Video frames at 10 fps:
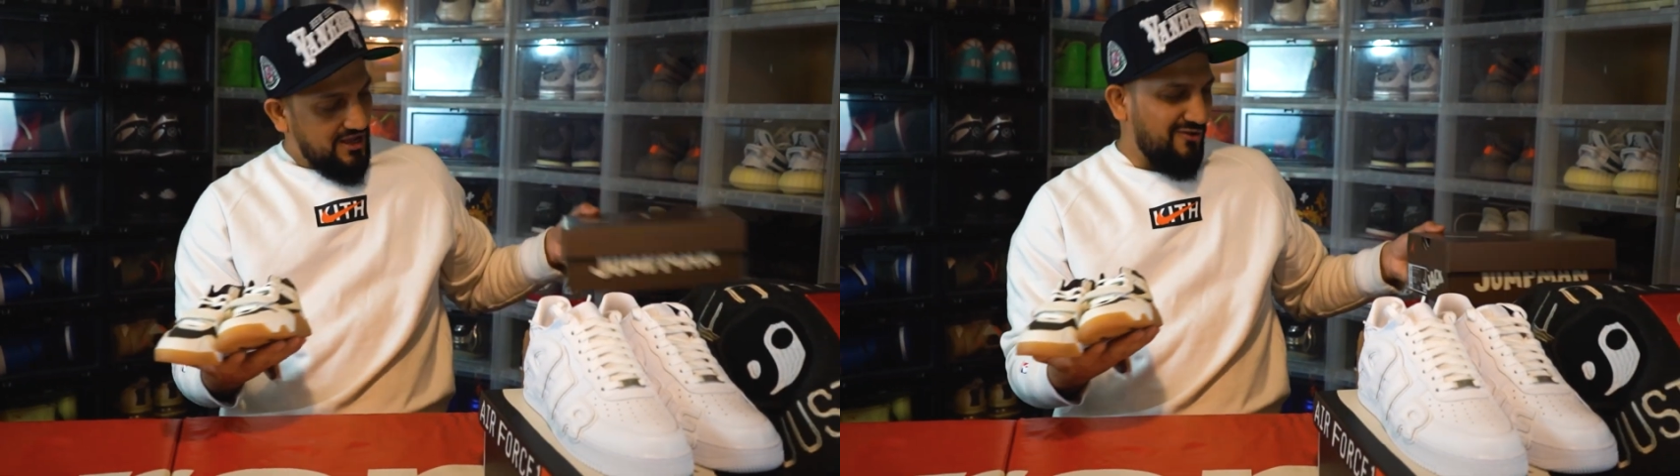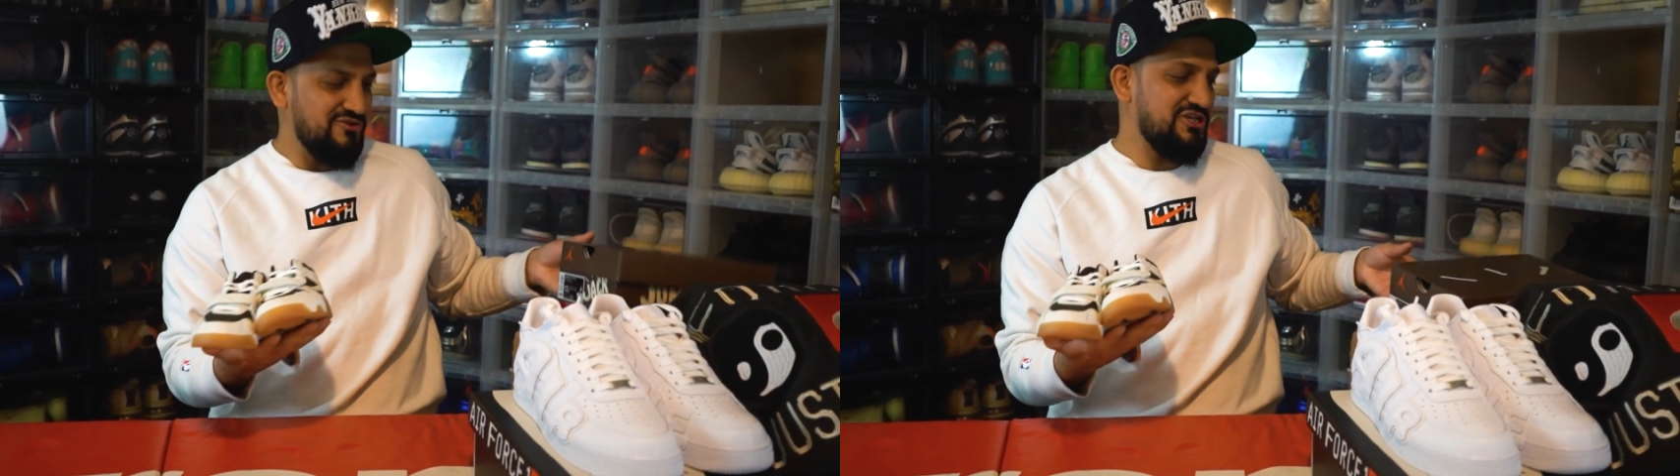
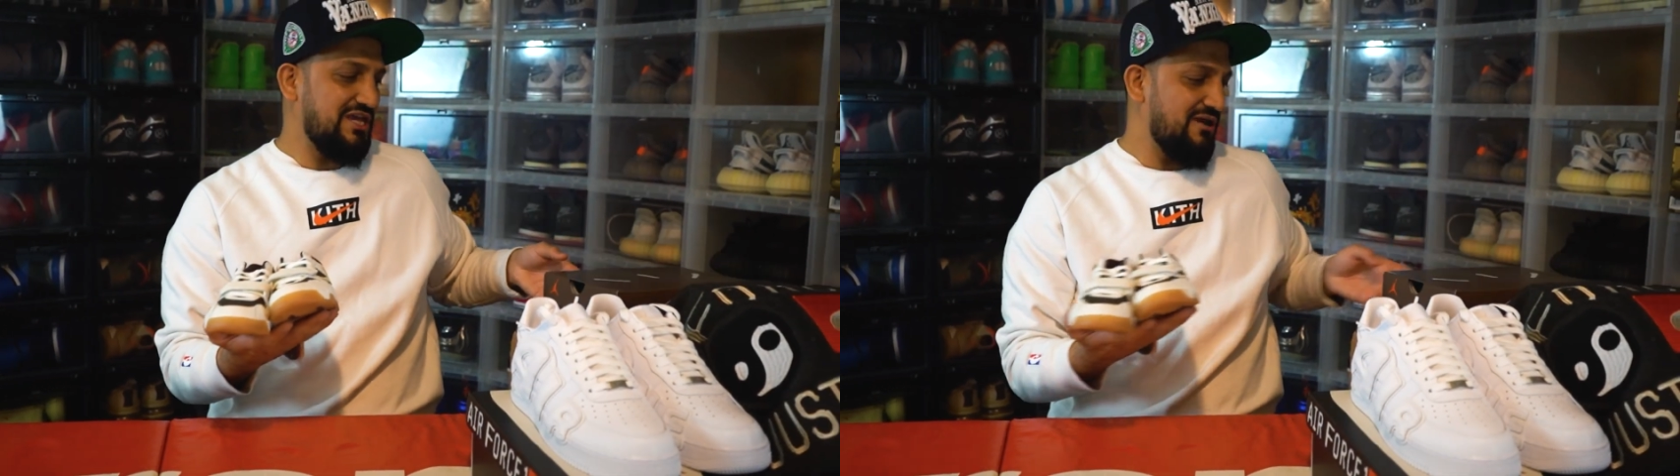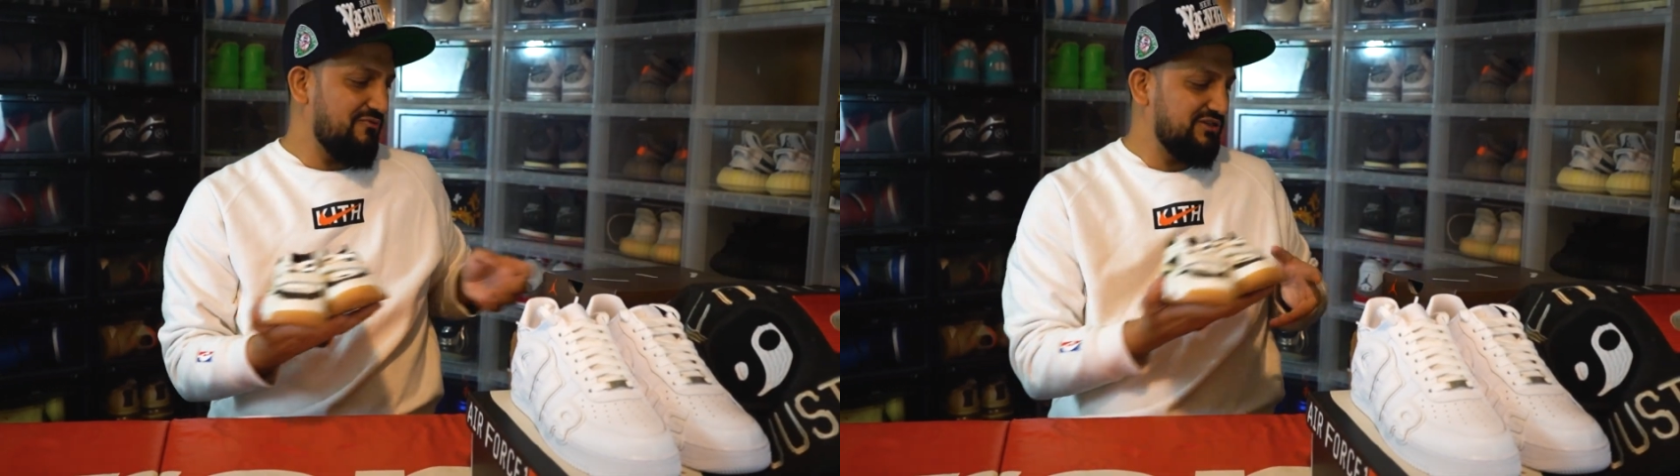I wish it
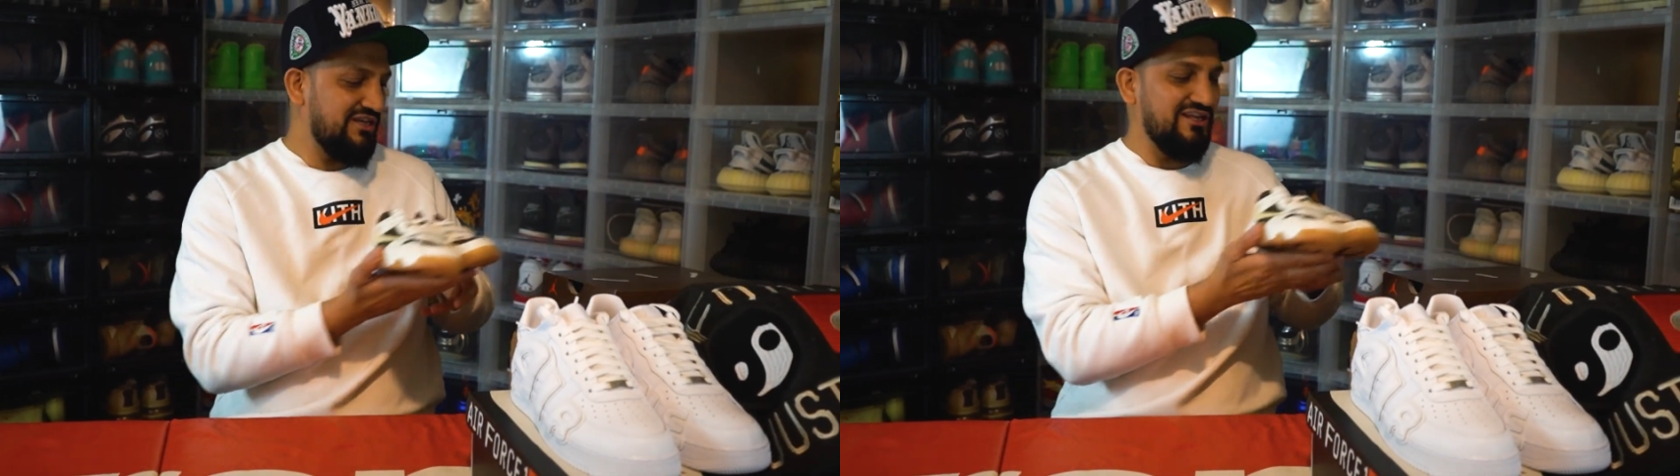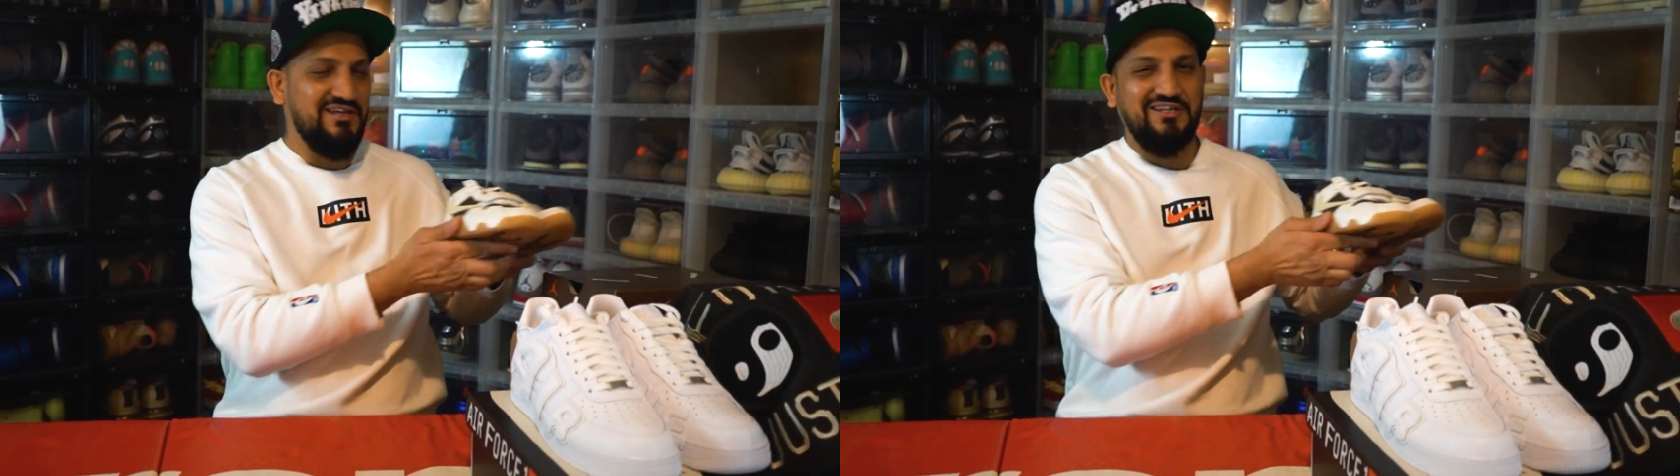came with
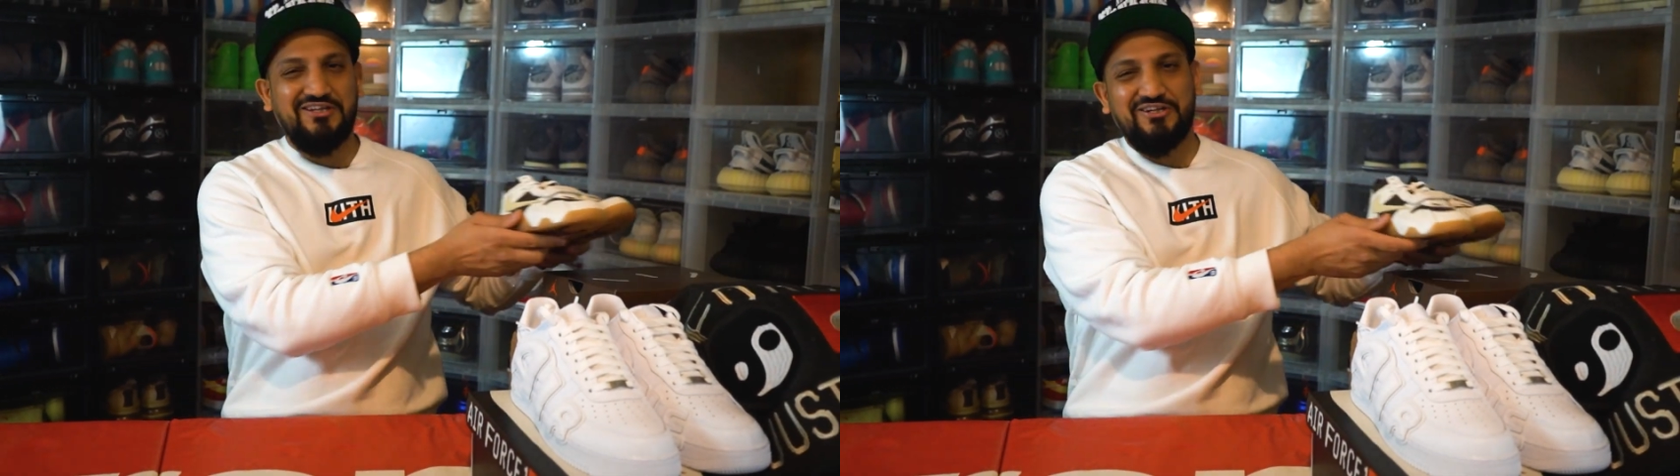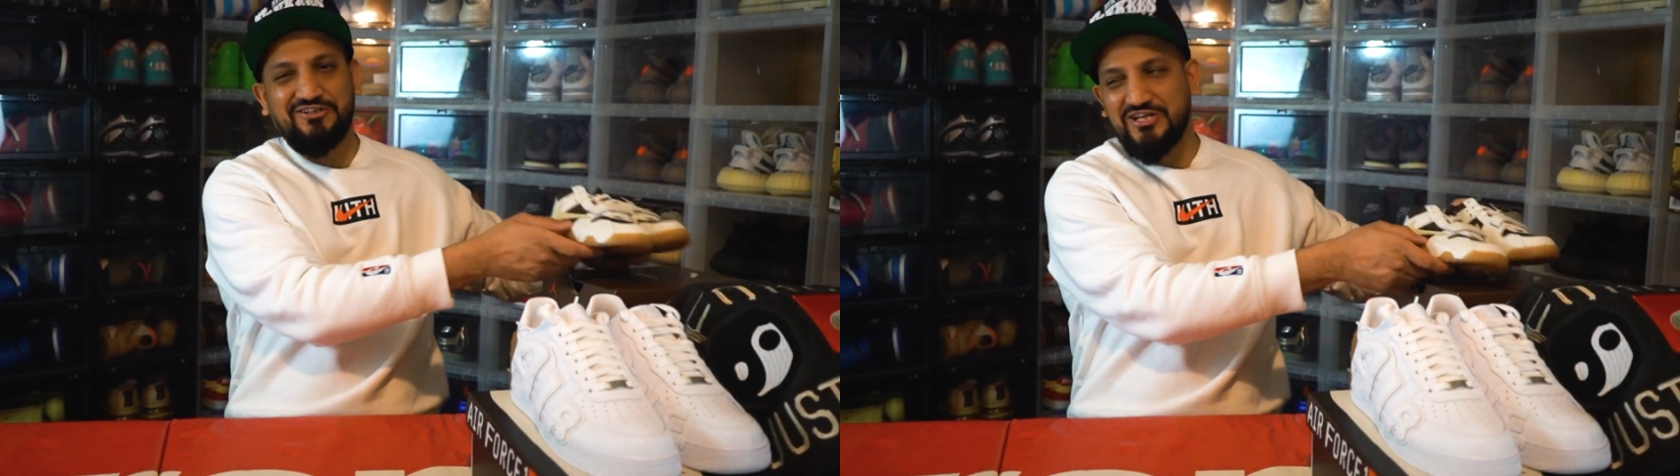like a
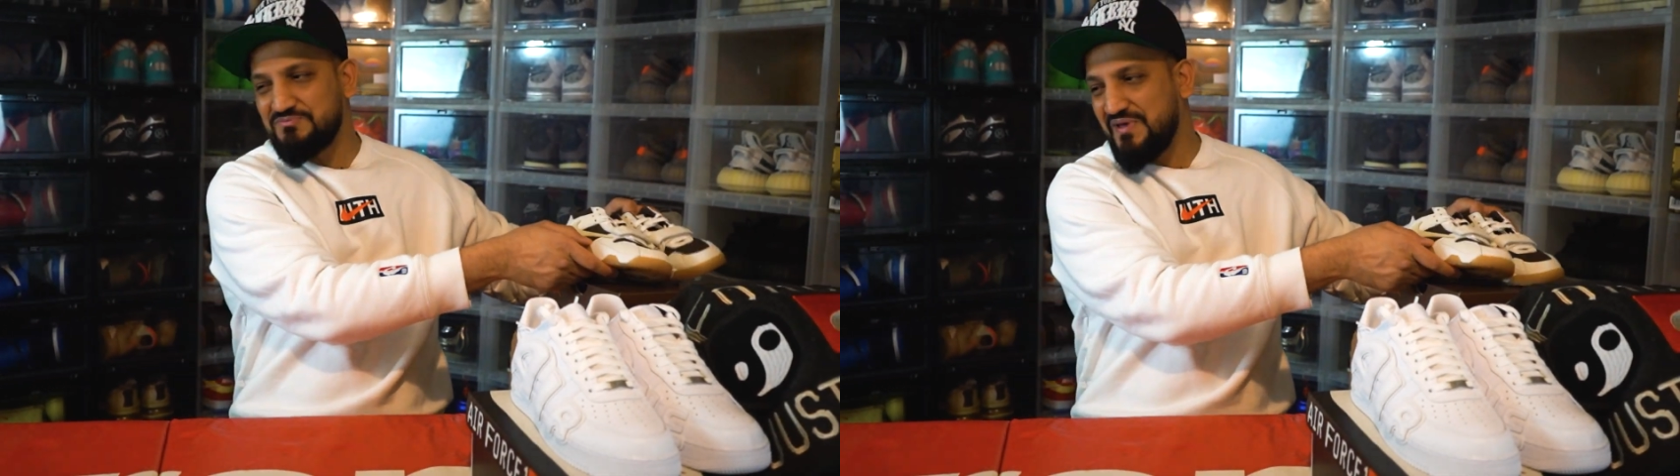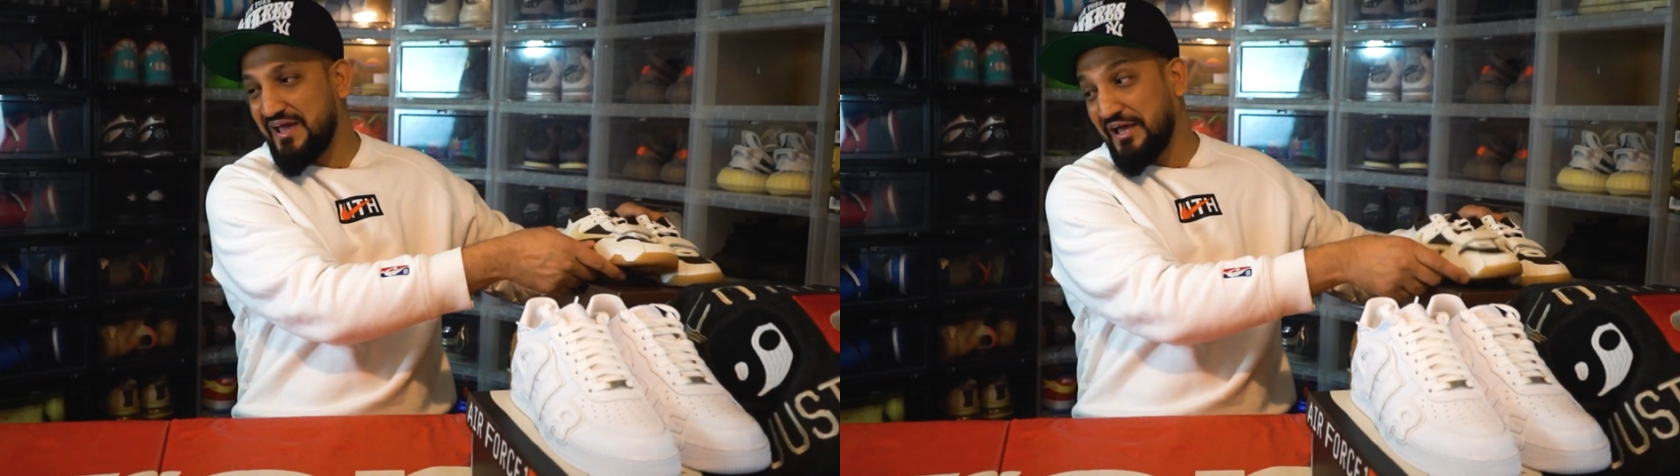little dust
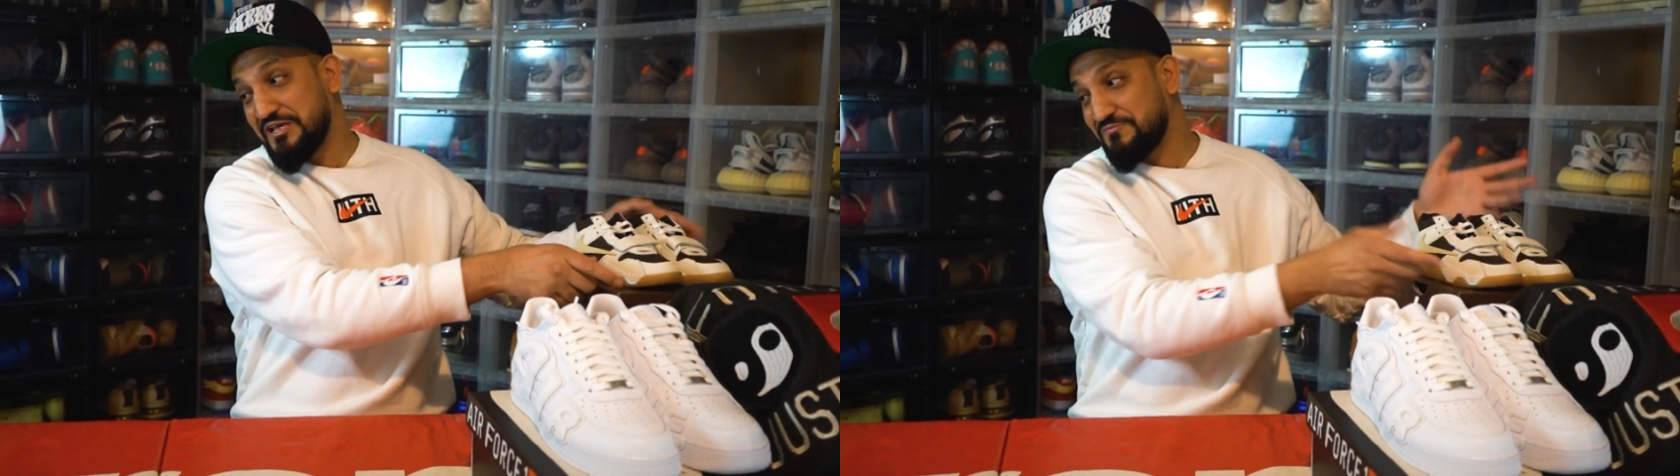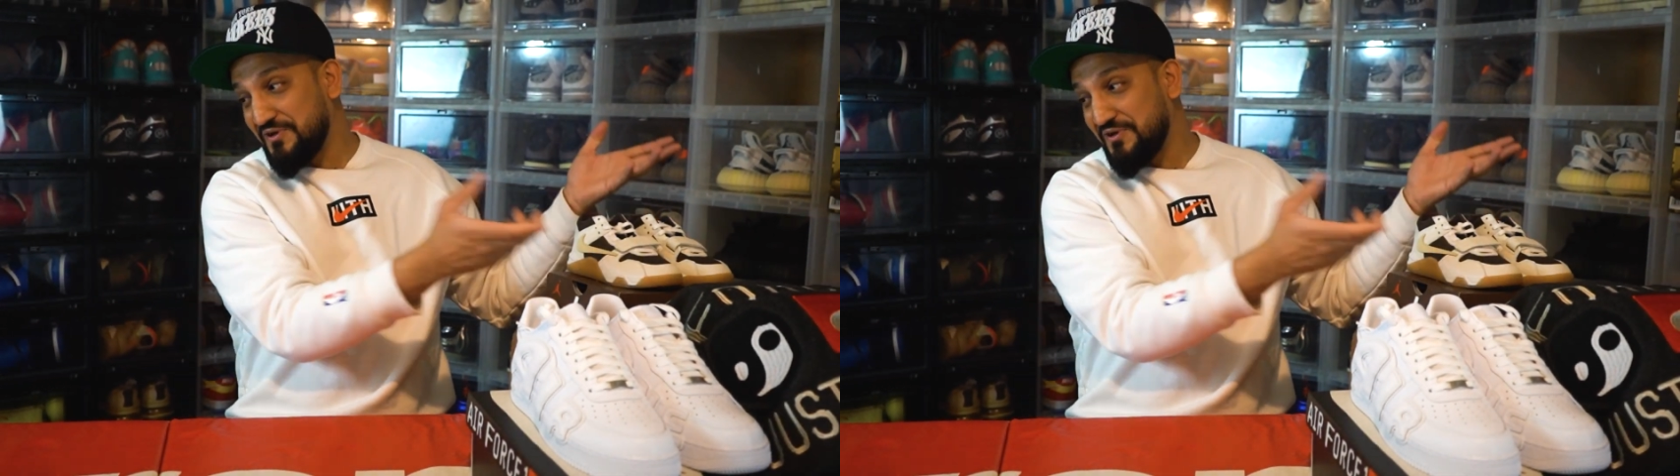bag as